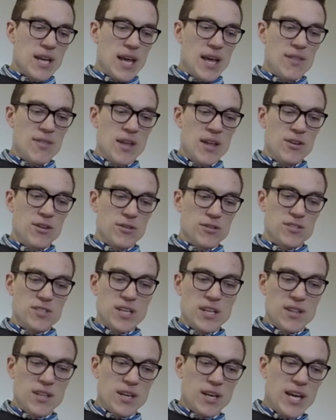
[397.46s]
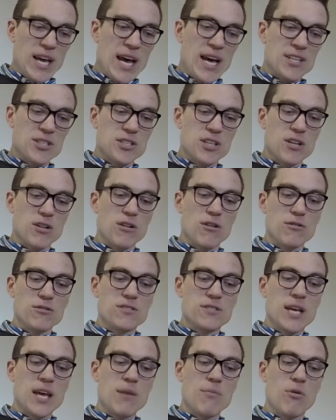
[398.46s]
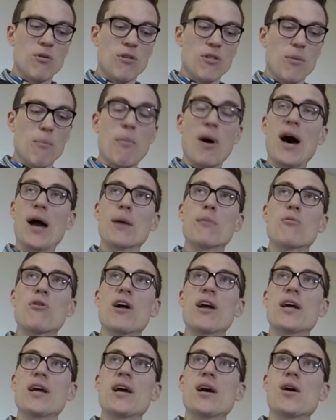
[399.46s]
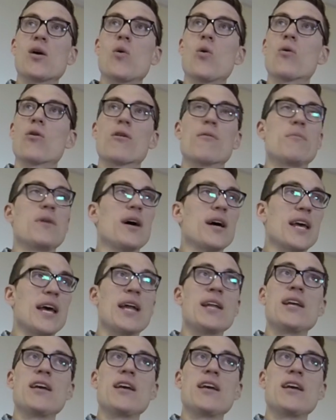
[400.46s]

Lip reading: and then you'll see on the cash to close table in the bottom right hand corner. Again,